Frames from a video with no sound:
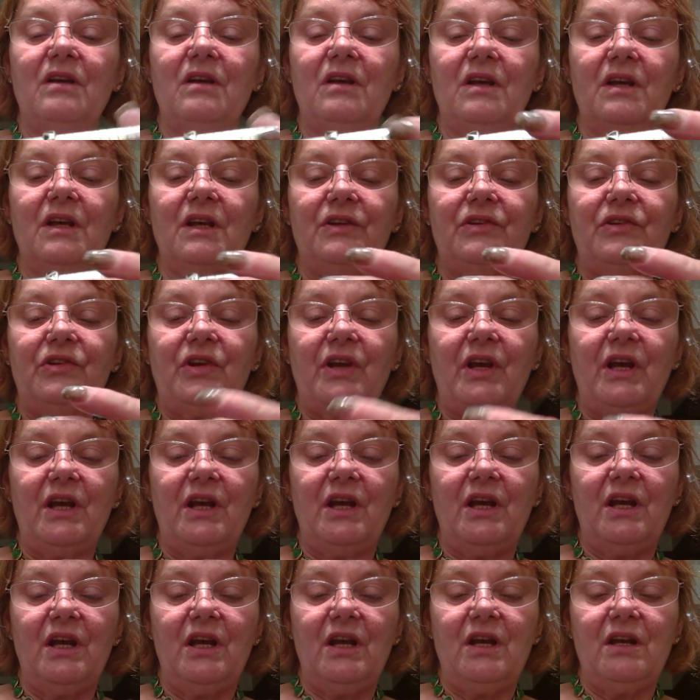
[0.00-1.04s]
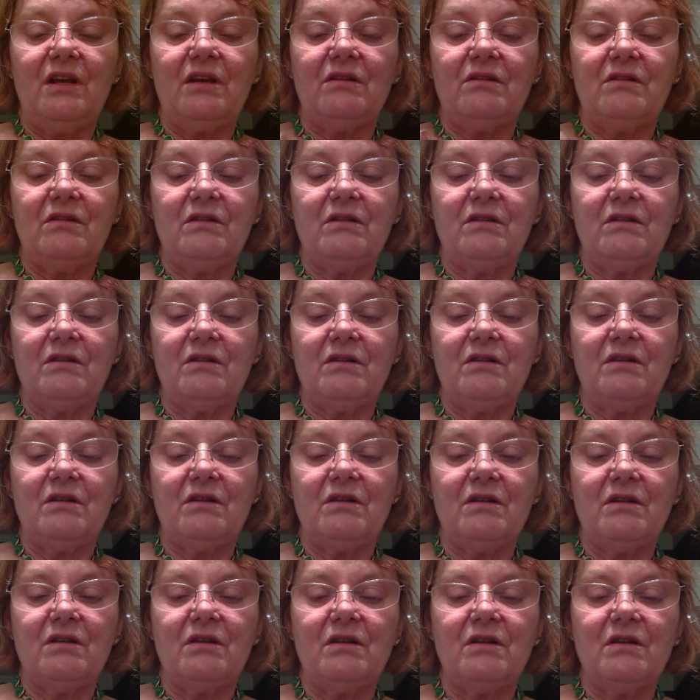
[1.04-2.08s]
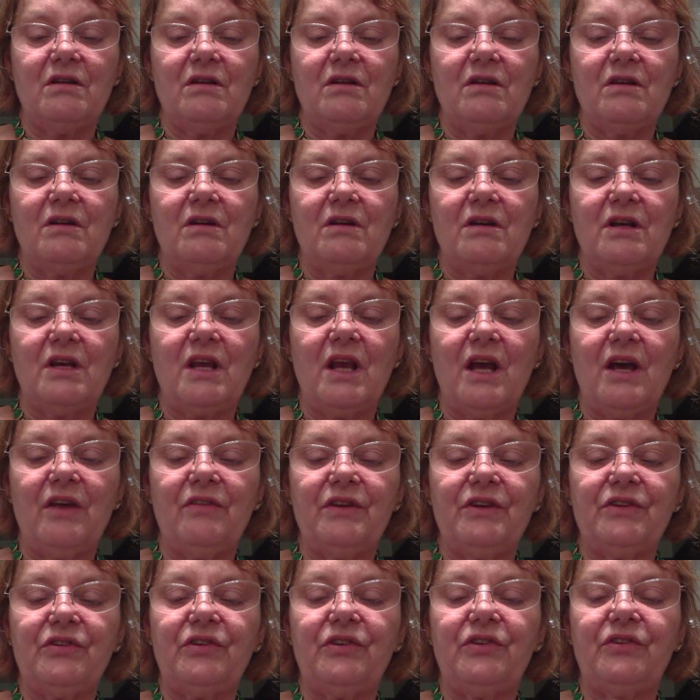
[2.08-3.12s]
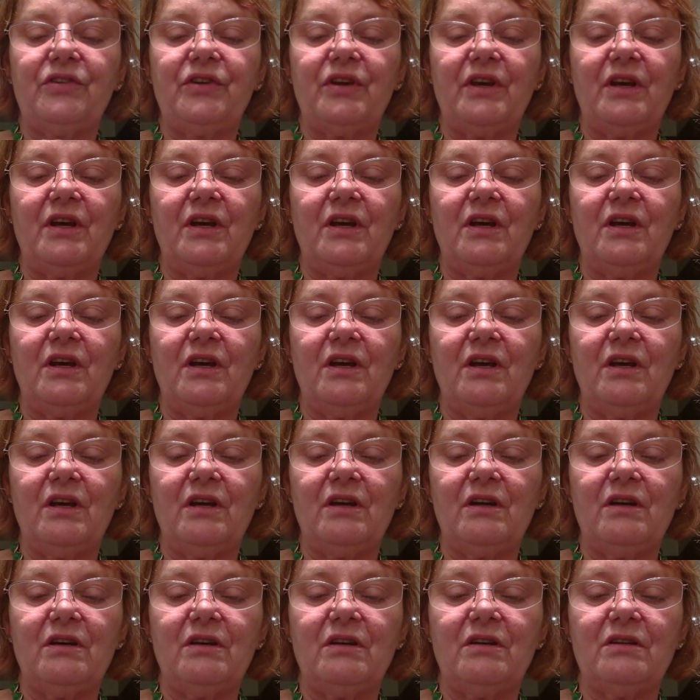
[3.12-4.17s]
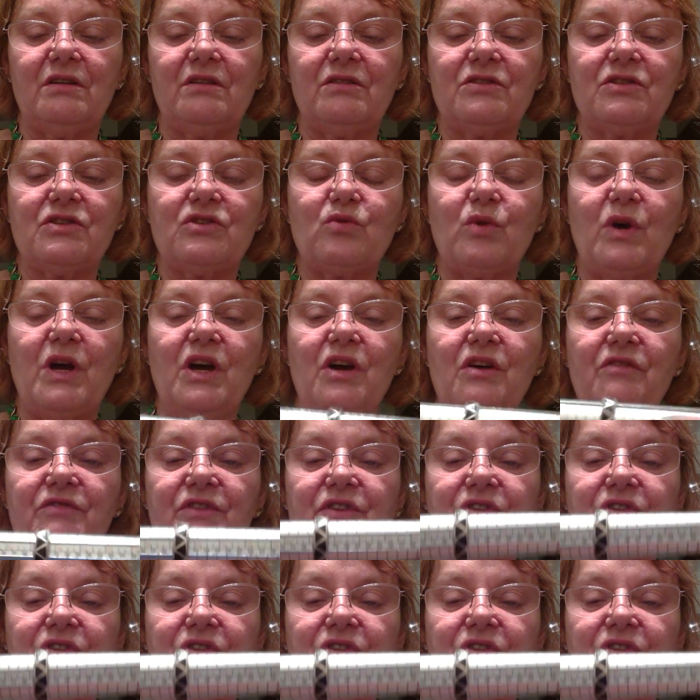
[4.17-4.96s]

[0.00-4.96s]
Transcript: It's a, yeah, this is a twelve